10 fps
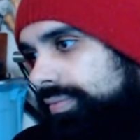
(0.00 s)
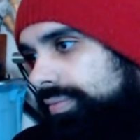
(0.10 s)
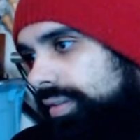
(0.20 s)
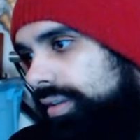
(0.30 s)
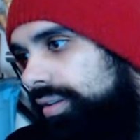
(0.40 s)

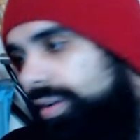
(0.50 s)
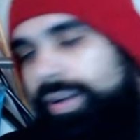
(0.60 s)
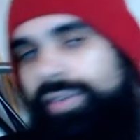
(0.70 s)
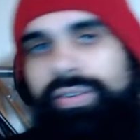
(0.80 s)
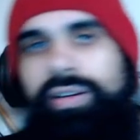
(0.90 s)
You ain't my
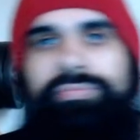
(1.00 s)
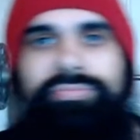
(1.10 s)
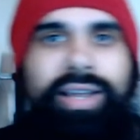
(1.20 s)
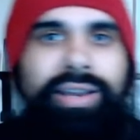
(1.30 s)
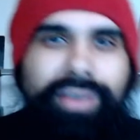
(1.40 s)
friend.
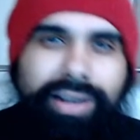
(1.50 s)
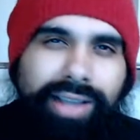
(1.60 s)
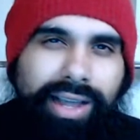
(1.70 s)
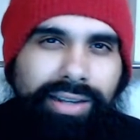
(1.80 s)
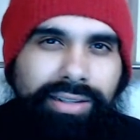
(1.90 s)
Not even a
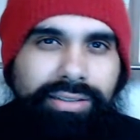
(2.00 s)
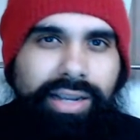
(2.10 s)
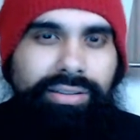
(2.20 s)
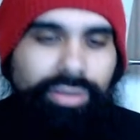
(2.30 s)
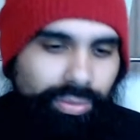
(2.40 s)
dollar. I
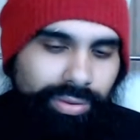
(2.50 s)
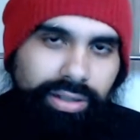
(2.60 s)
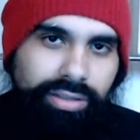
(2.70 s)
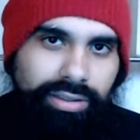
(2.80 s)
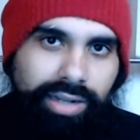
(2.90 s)
saw you with a
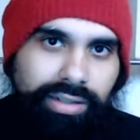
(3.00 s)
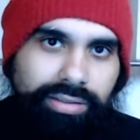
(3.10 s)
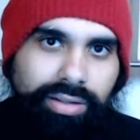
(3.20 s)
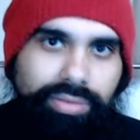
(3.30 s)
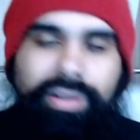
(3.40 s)
hundred dollars
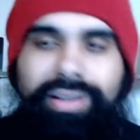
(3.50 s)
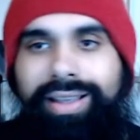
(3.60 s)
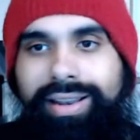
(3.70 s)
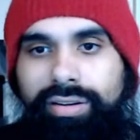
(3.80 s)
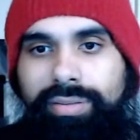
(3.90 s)
though. And
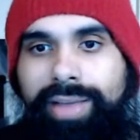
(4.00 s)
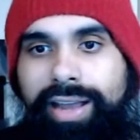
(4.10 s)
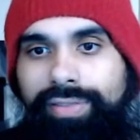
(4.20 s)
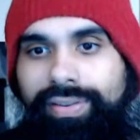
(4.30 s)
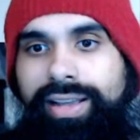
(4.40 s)
it doesn't matter
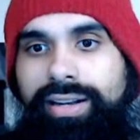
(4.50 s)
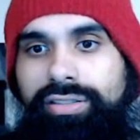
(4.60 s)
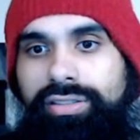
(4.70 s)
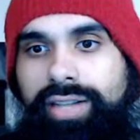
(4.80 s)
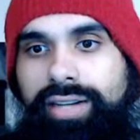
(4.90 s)
if I got a
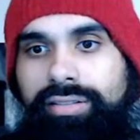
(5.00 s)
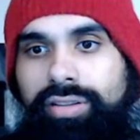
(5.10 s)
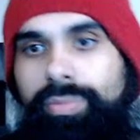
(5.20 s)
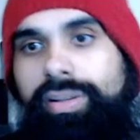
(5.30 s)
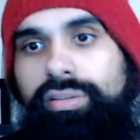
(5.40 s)
hundred dollars though,
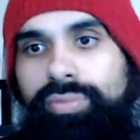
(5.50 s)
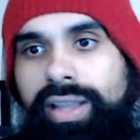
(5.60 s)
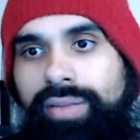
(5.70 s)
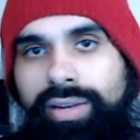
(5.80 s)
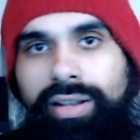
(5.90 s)
because we
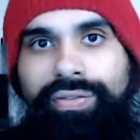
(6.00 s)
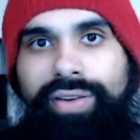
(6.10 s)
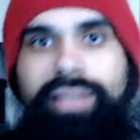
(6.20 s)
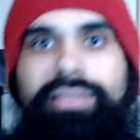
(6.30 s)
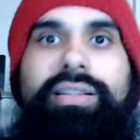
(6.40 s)
ain't really
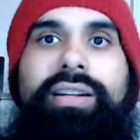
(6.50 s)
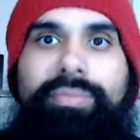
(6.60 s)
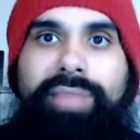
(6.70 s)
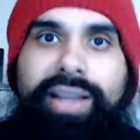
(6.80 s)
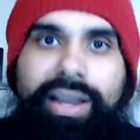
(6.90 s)
friends. And I'm
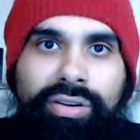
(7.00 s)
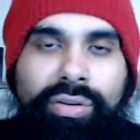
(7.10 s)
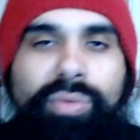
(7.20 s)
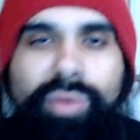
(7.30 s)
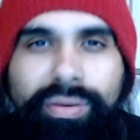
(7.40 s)
like, I knew we
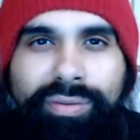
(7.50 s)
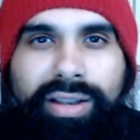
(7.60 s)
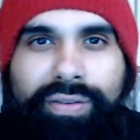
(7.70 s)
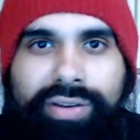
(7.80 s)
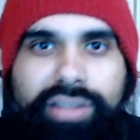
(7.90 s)
weren't really friends.